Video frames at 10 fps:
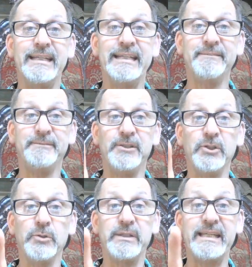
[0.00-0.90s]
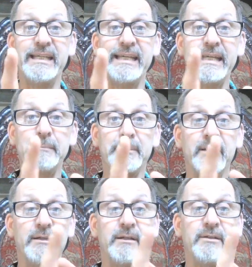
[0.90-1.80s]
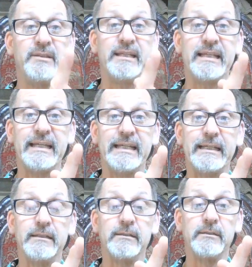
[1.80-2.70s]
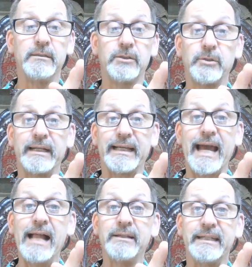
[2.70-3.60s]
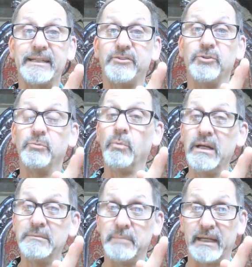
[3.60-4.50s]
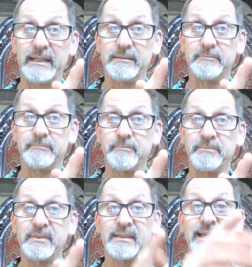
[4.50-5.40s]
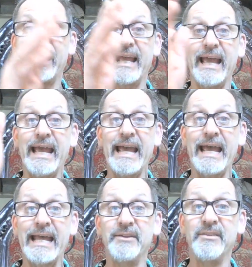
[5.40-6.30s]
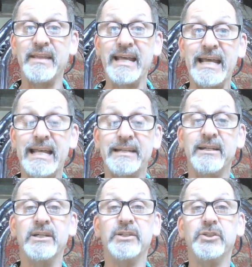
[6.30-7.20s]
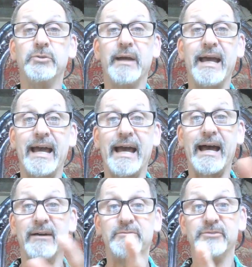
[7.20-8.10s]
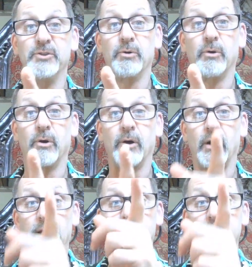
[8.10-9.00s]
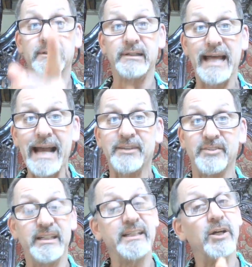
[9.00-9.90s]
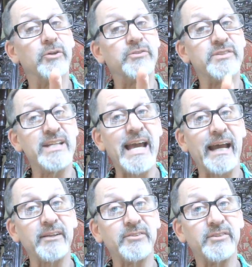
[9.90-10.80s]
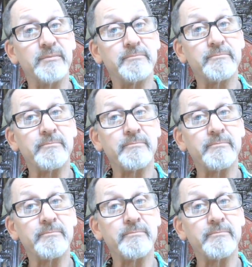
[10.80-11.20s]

if you keep the criticality to 1 bit, and then you have your laxity goes next,